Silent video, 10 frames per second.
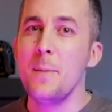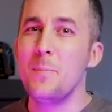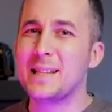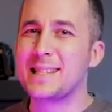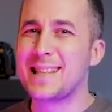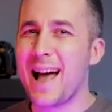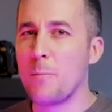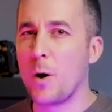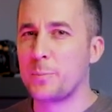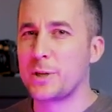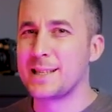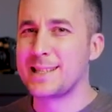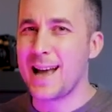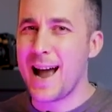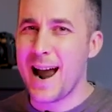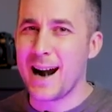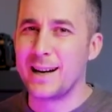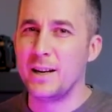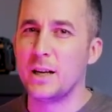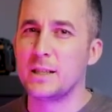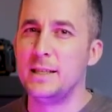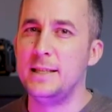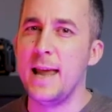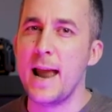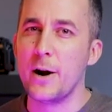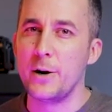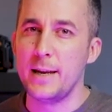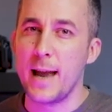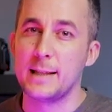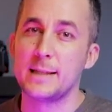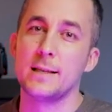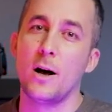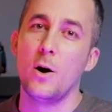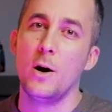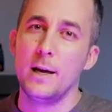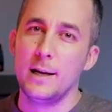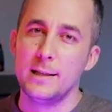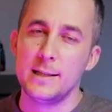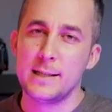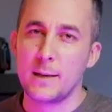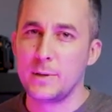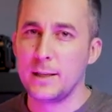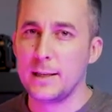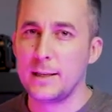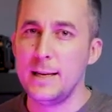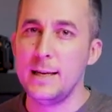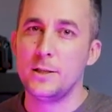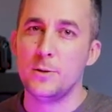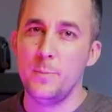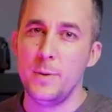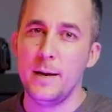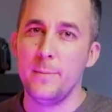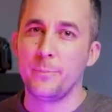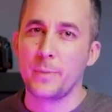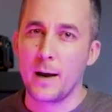but some options are not there yet, so this is something that needs to be